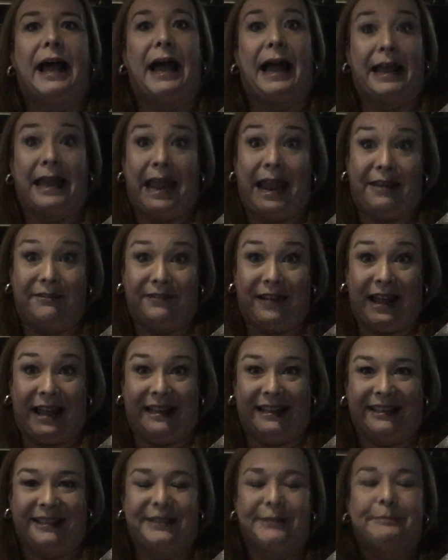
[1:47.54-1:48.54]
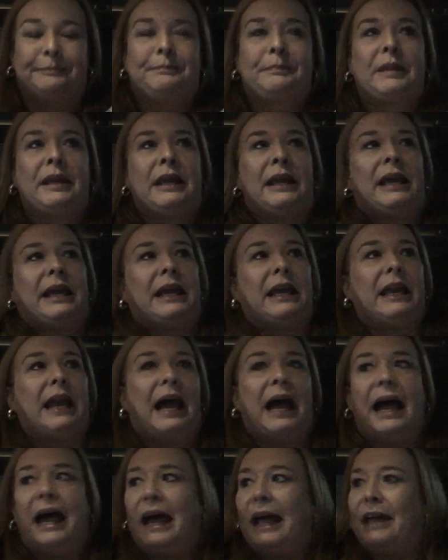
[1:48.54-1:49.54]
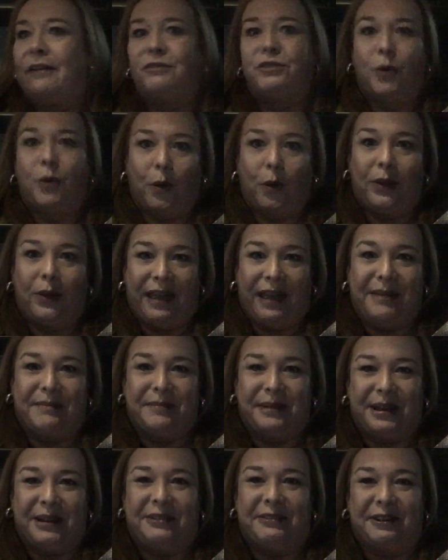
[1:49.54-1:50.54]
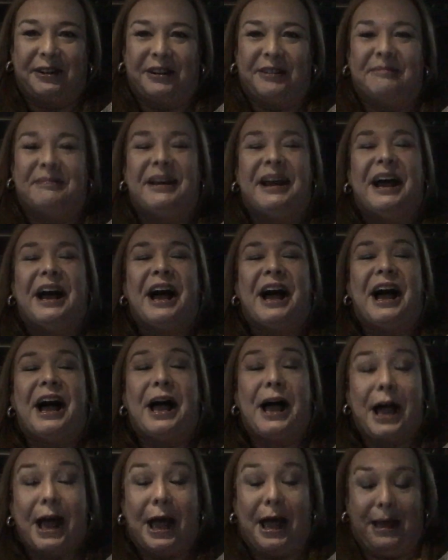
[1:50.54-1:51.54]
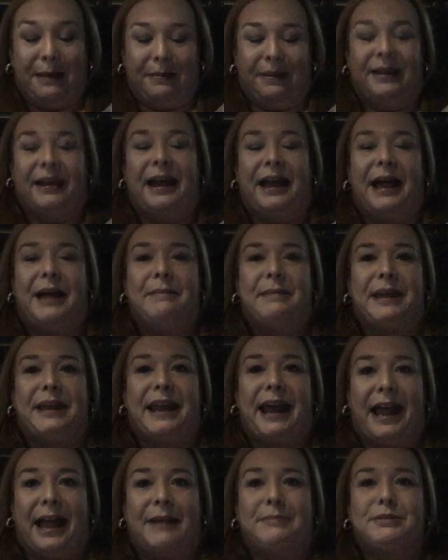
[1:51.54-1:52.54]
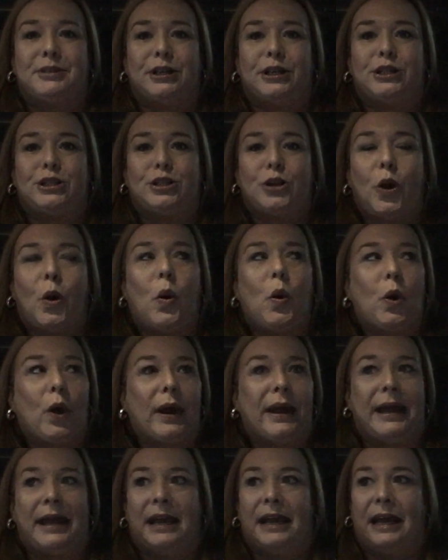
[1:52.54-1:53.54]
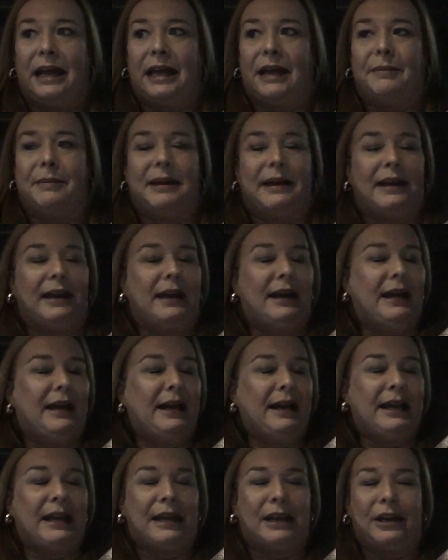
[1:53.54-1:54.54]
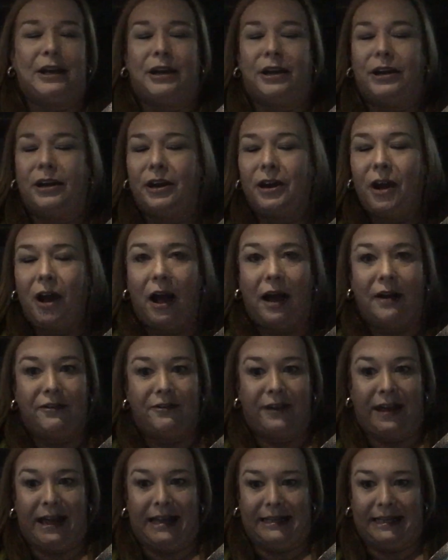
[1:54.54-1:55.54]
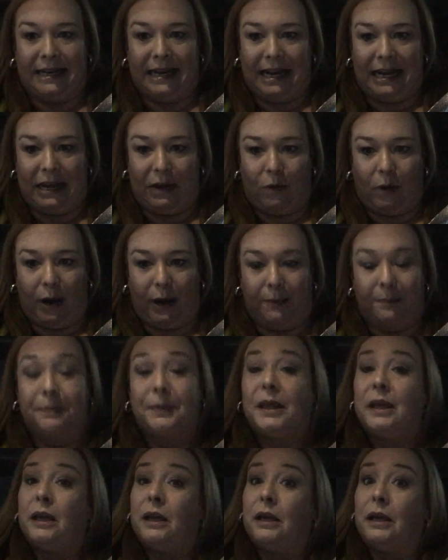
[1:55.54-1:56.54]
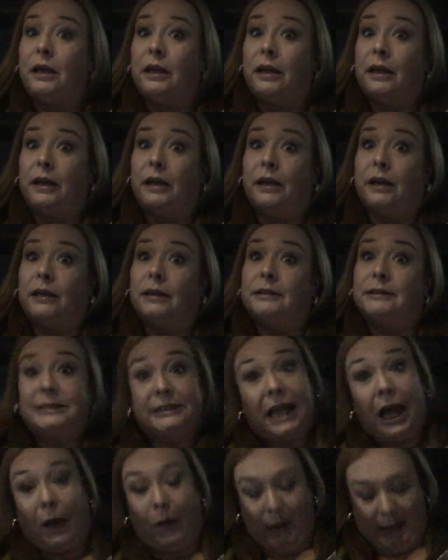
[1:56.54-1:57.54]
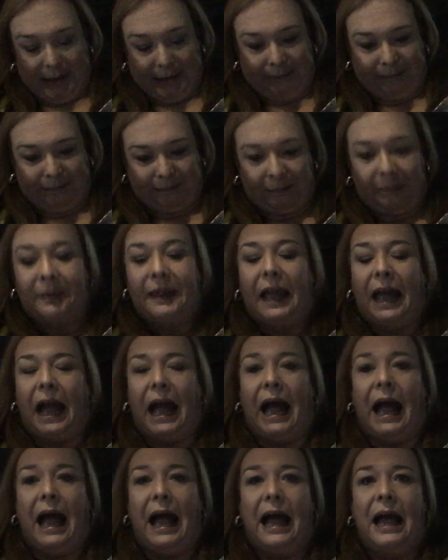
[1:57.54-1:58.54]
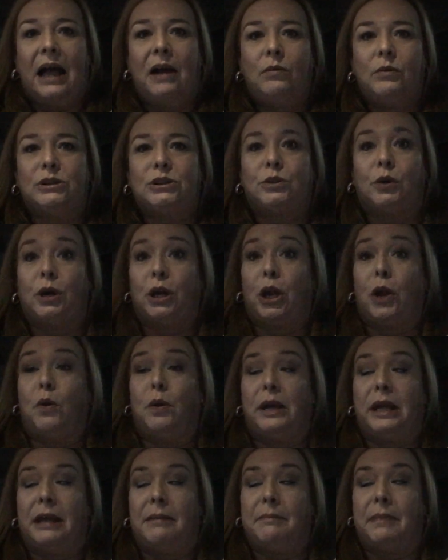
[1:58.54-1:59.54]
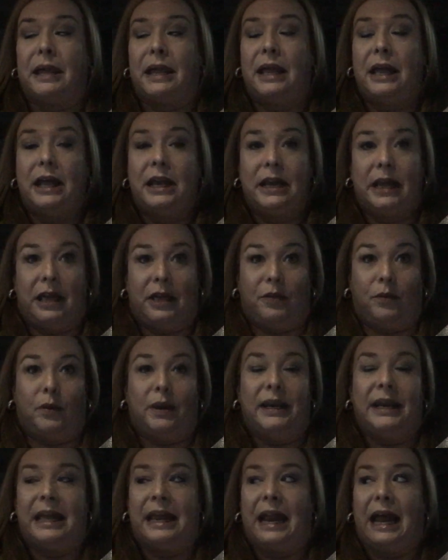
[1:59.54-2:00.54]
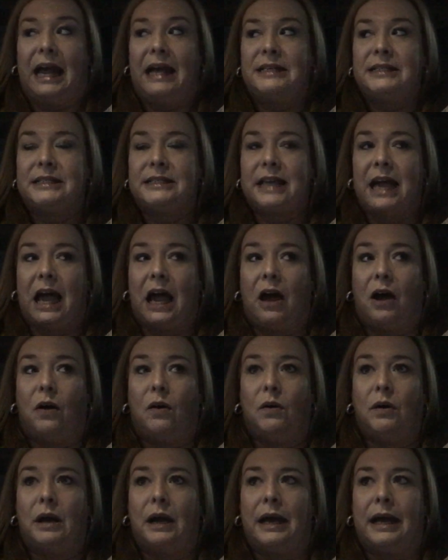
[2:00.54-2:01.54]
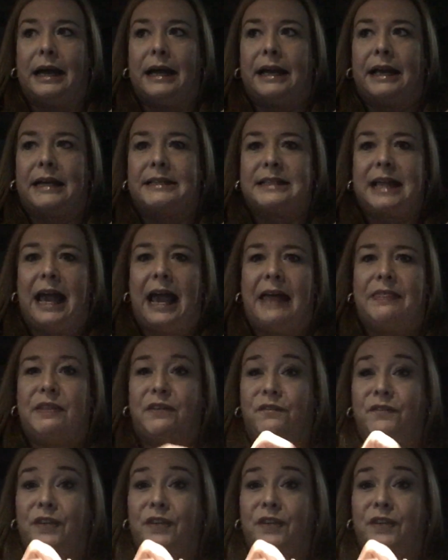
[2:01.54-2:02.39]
I can't find it. And I have torn that bedroom up. I mean, absolutely tore it up. And I cannot find it anywhere. So I was going to go get me another one, and I saw, because I had the